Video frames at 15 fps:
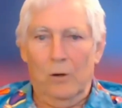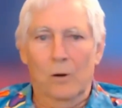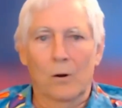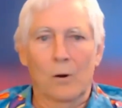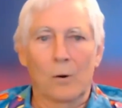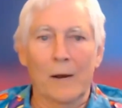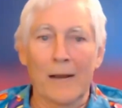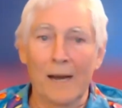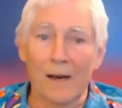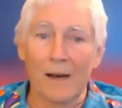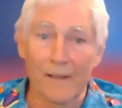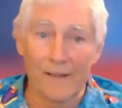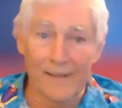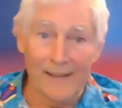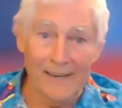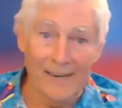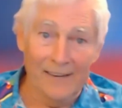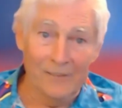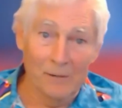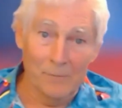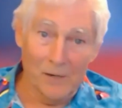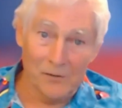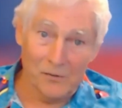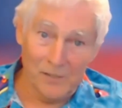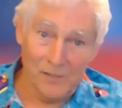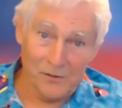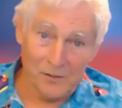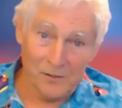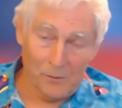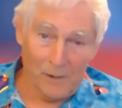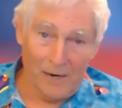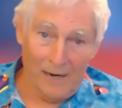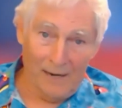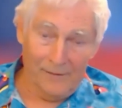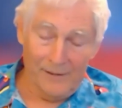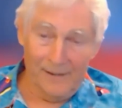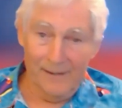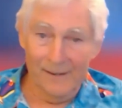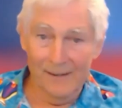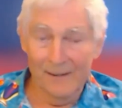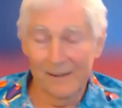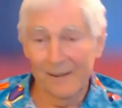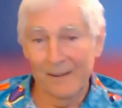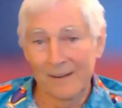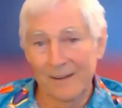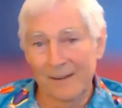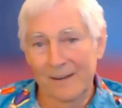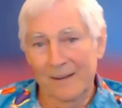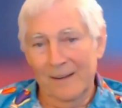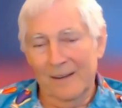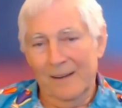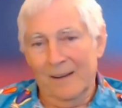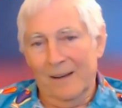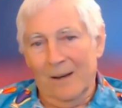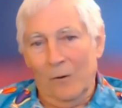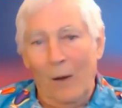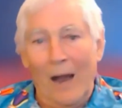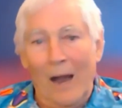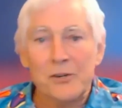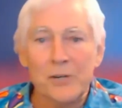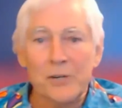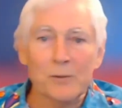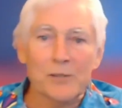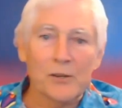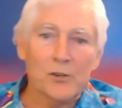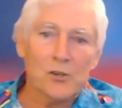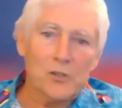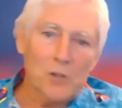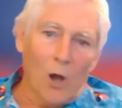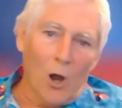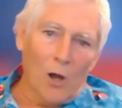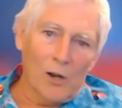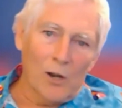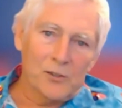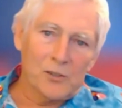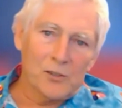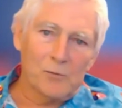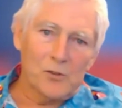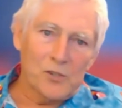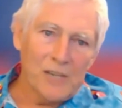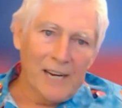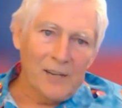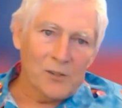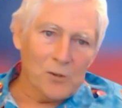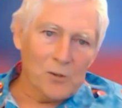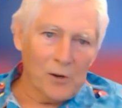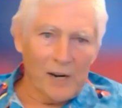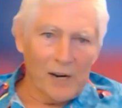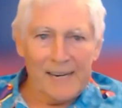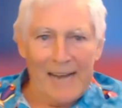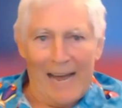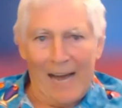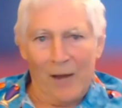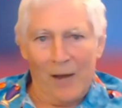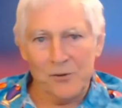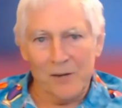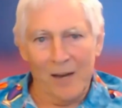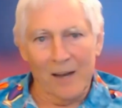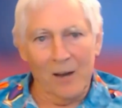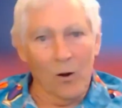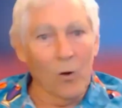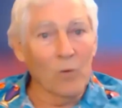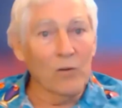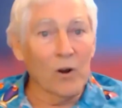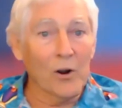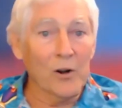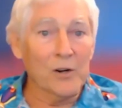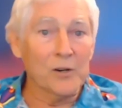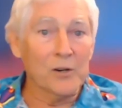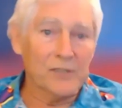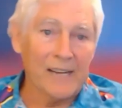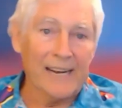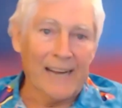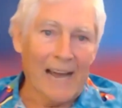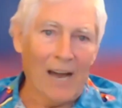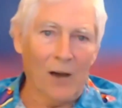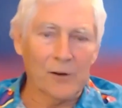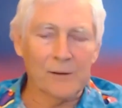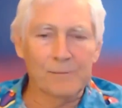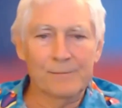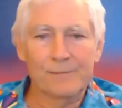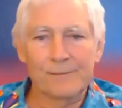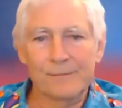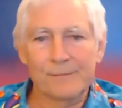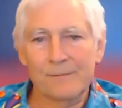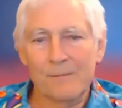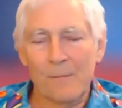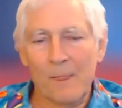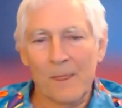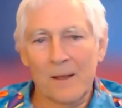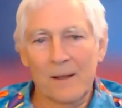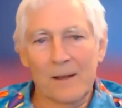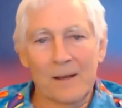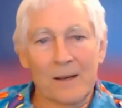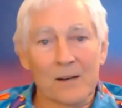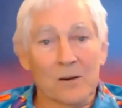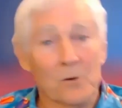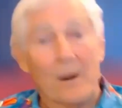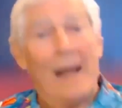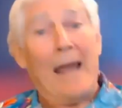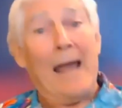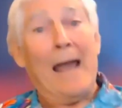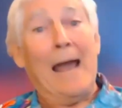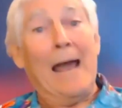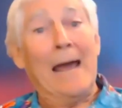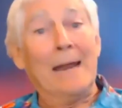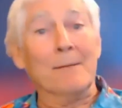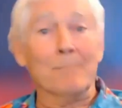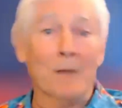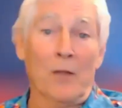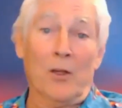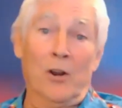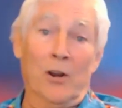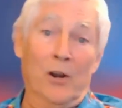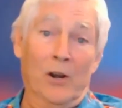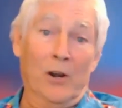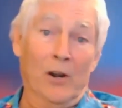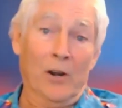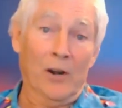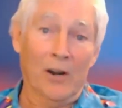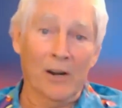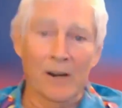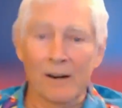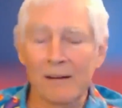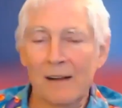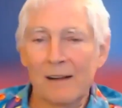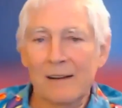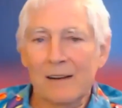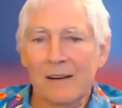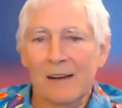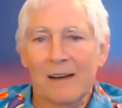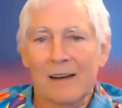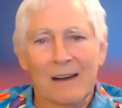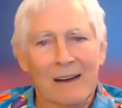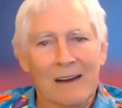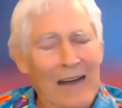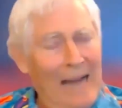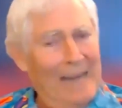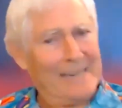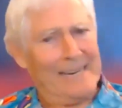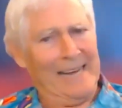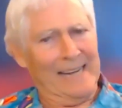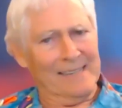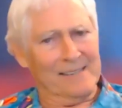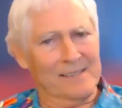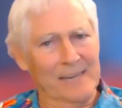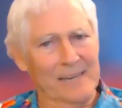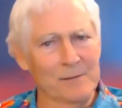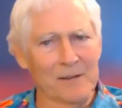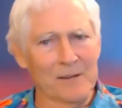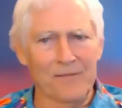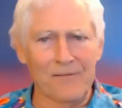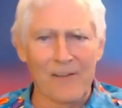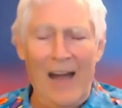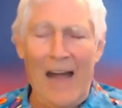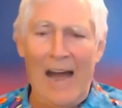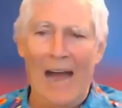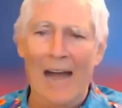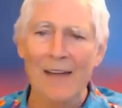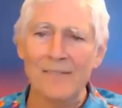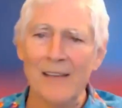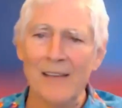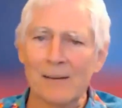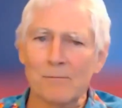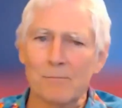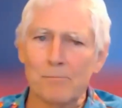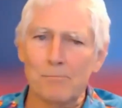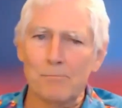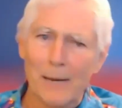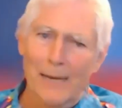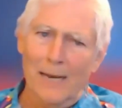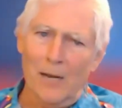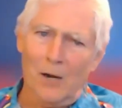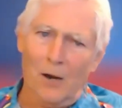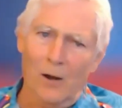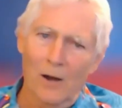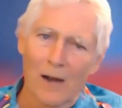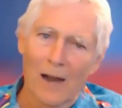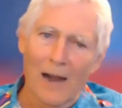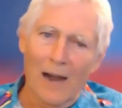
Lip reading: Well, that evening my sister arrived, and while she was installing some sheets on a couch, I overheard her sing out, "Grandmother, I can't seem to find that pillow I